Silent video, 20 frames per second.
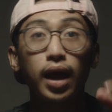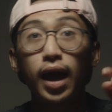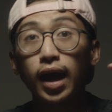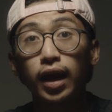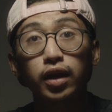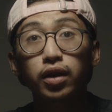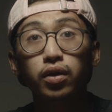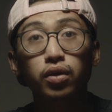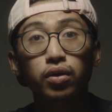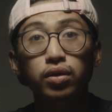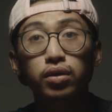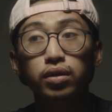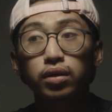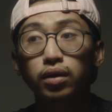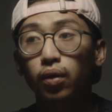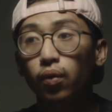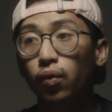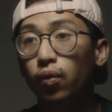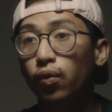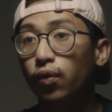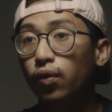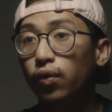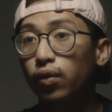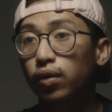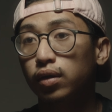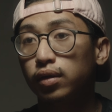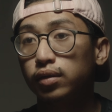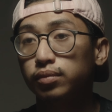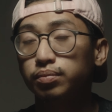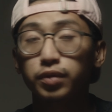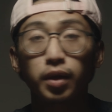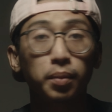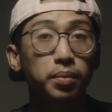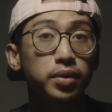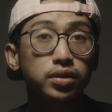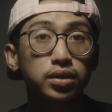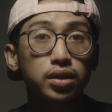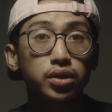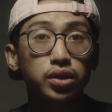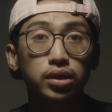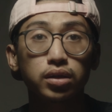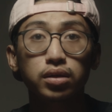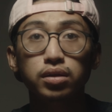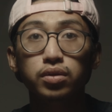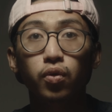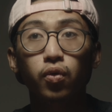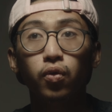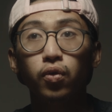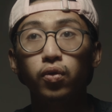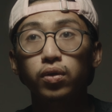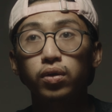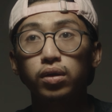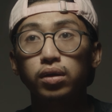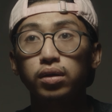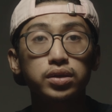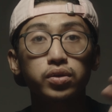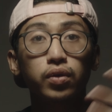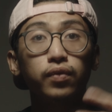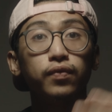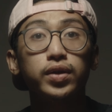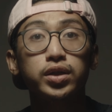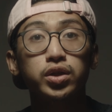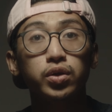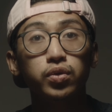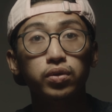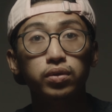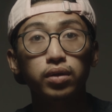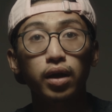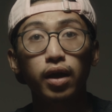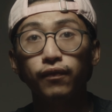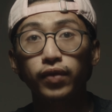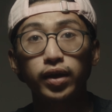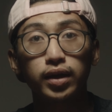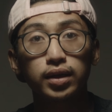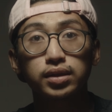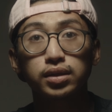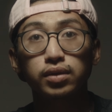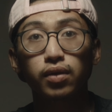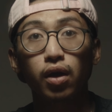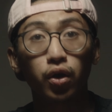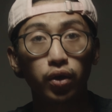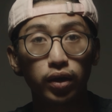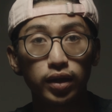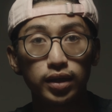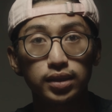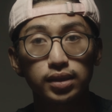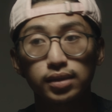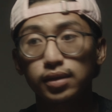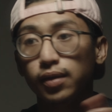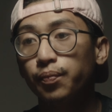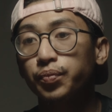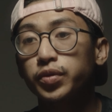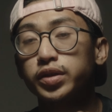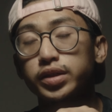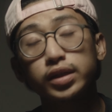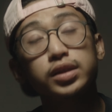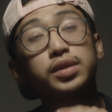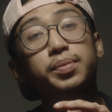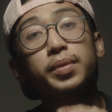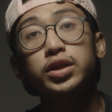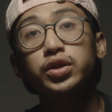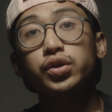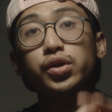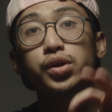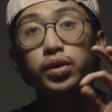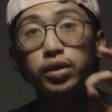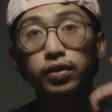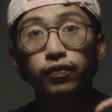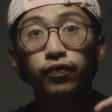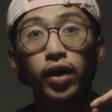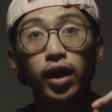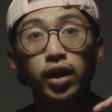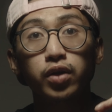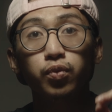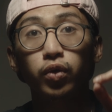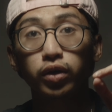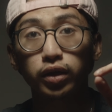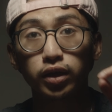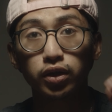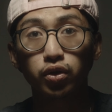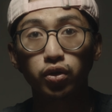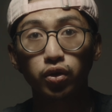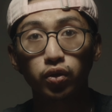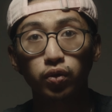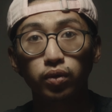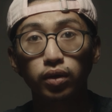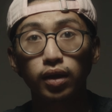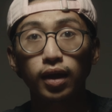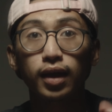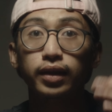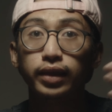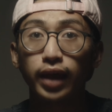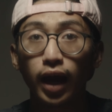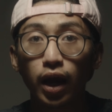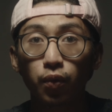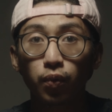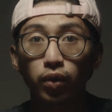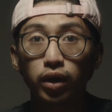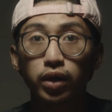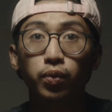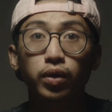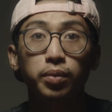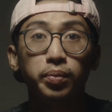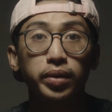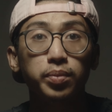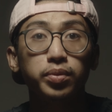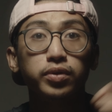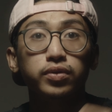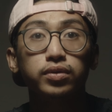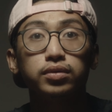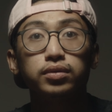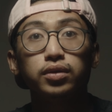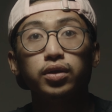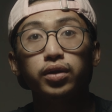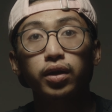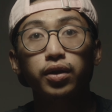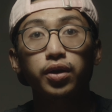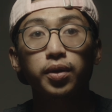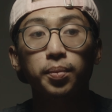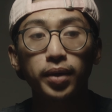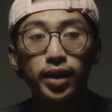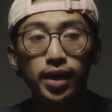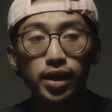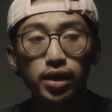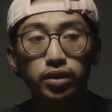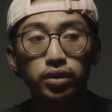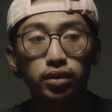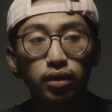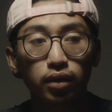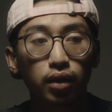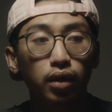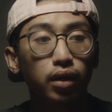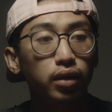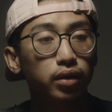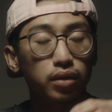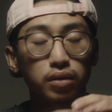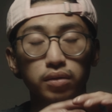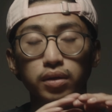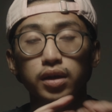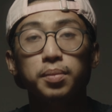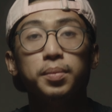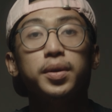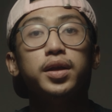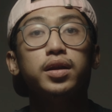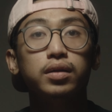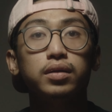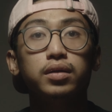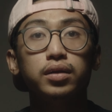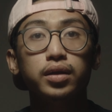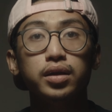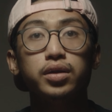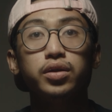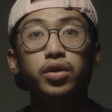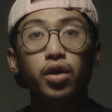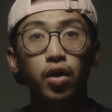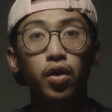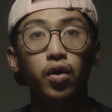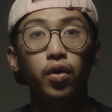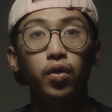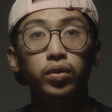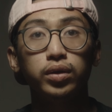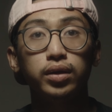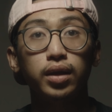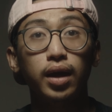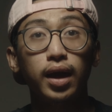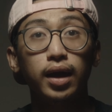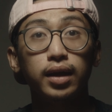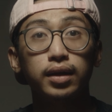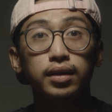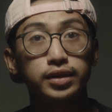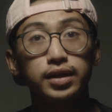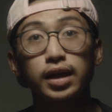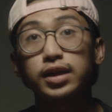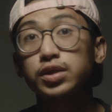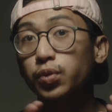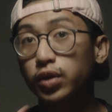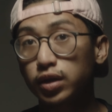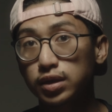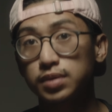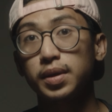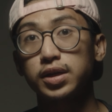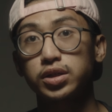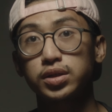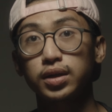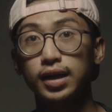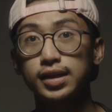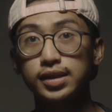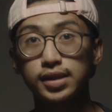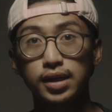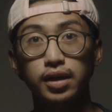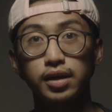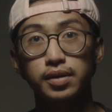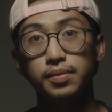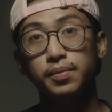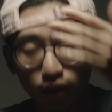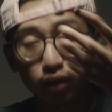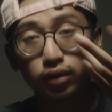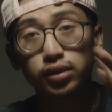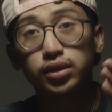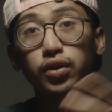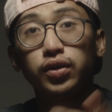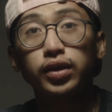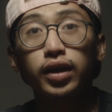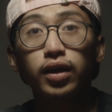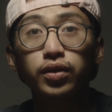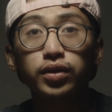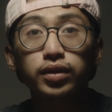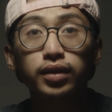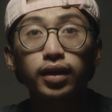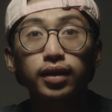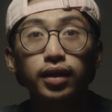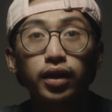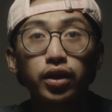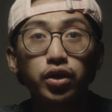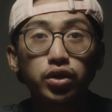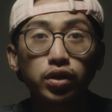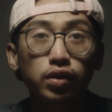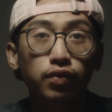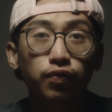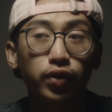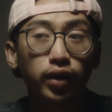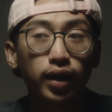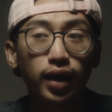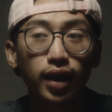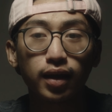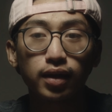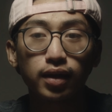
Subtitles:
editor, or a musician, or visual effects artist. Just make sure you define what you do. That way, when people look on your page, they'll immediately know that that's what you specialize in. So the other thing that you shouldn't forget